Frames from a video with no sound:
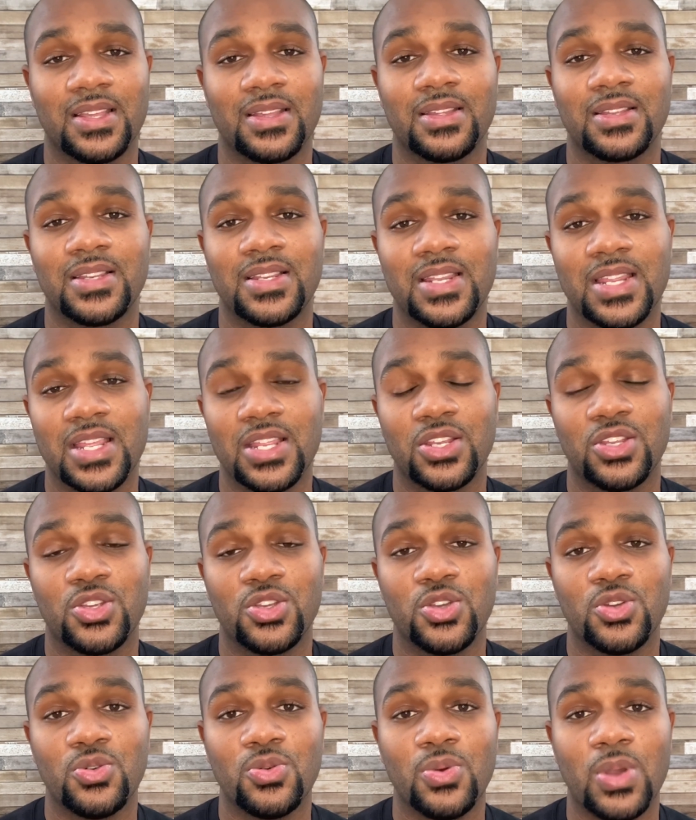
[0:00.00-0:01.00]
then
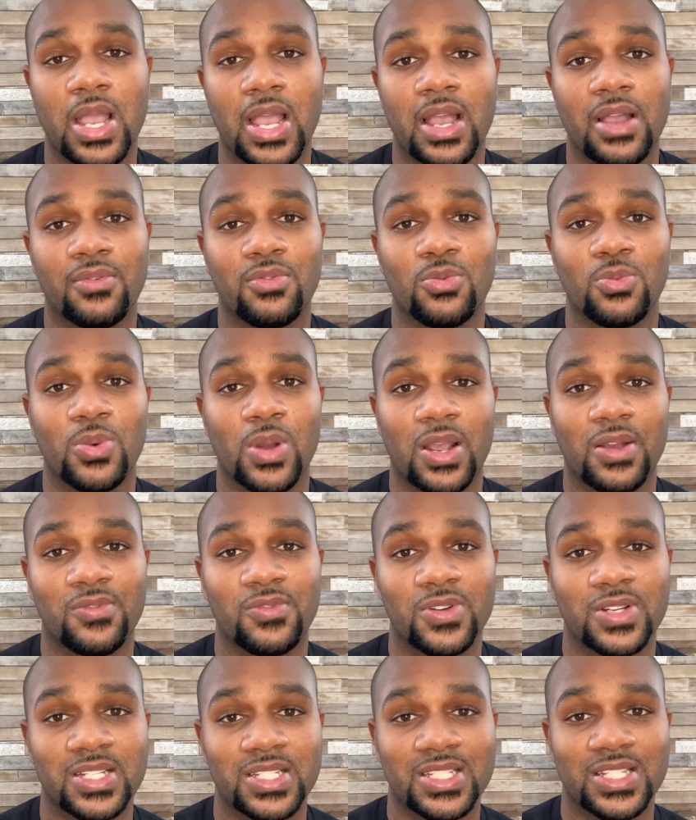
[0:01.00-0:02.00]
you have
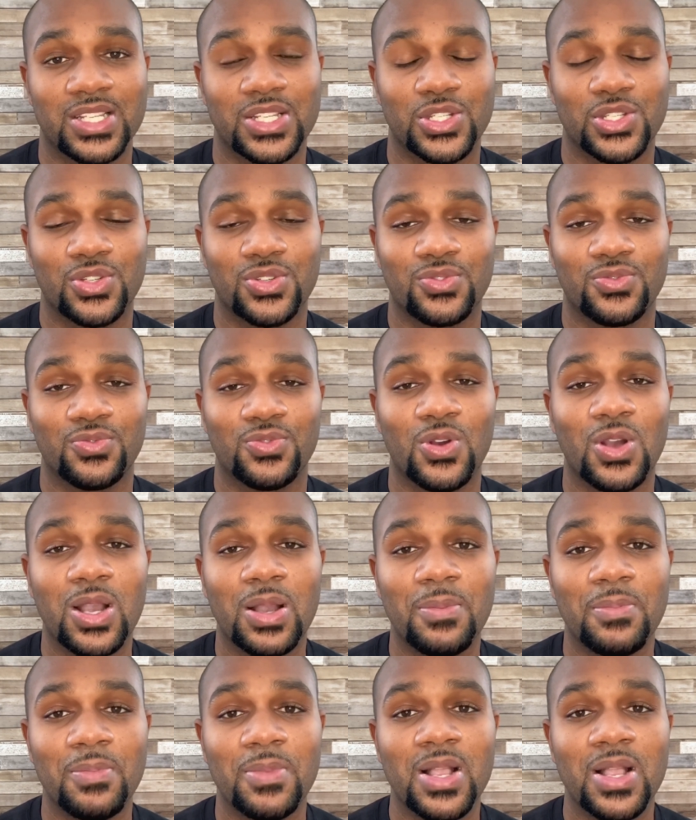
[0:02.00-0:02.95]
references from